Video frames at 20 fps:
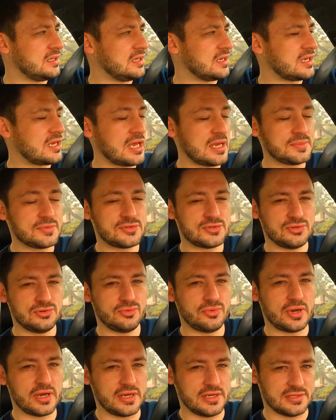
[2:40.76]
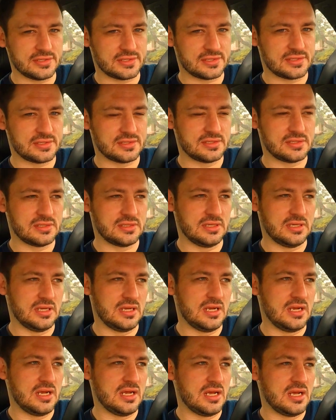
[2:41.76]
It came two ways.
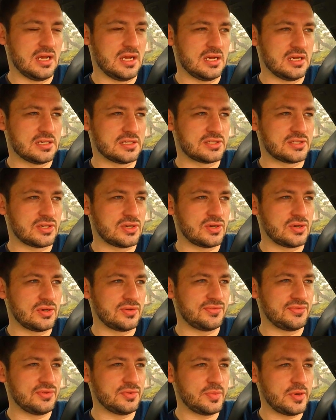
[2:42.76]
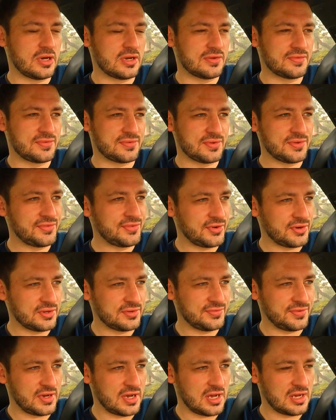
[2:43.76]
So if you bought a
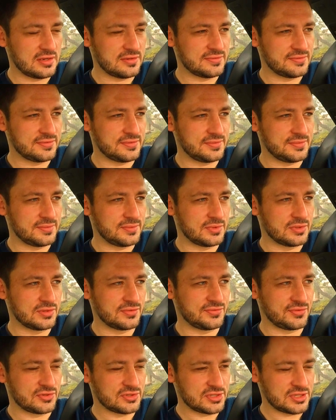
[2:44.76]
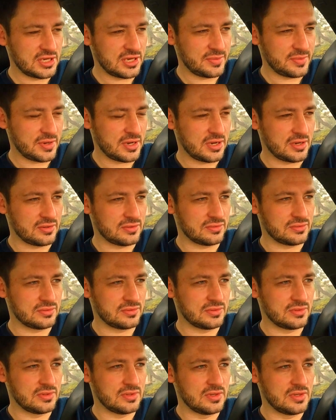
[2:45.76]
335 when they first came out
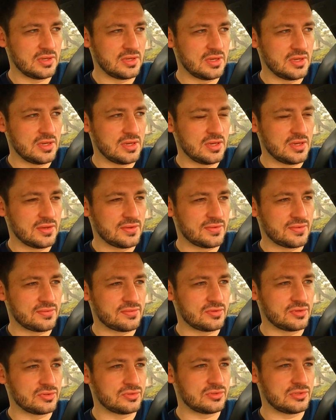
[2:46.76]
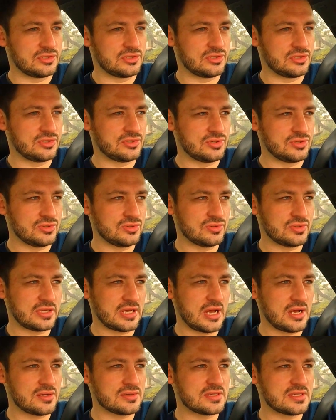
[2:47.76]
through
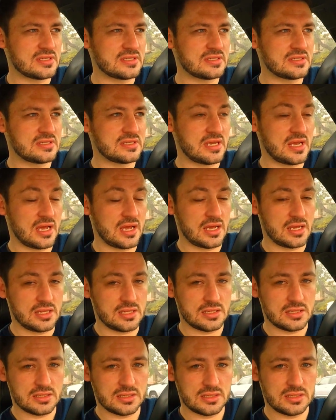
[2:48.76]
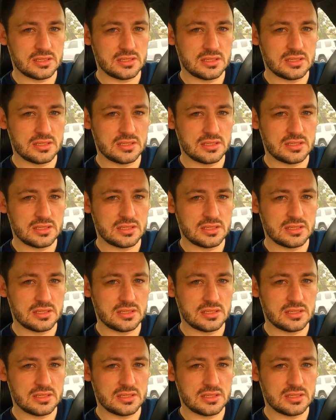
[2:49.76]
2010,